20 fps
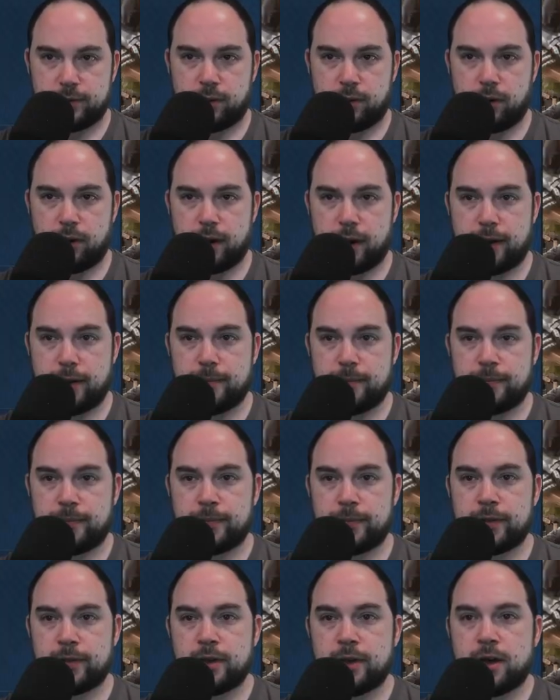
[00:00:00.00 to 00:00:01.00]
All right.
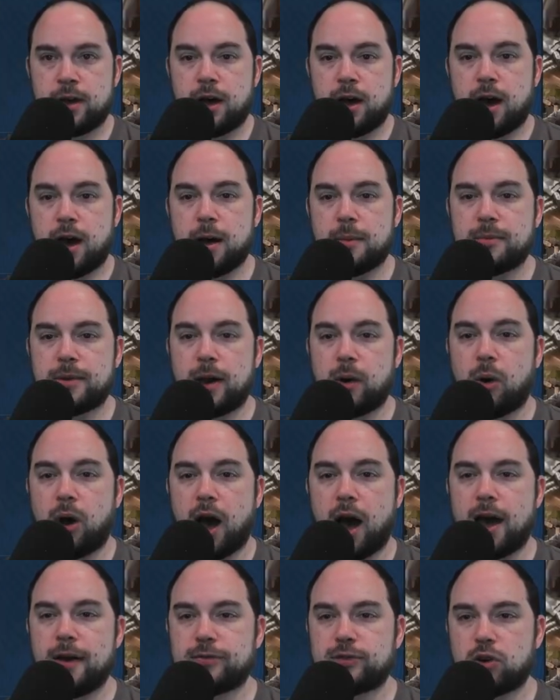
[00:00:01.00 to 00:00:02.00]
Now,
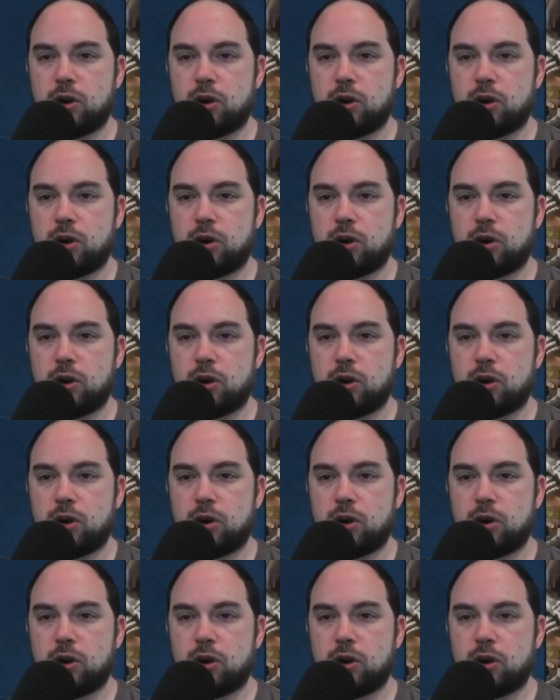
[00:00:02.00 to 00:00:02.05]
I've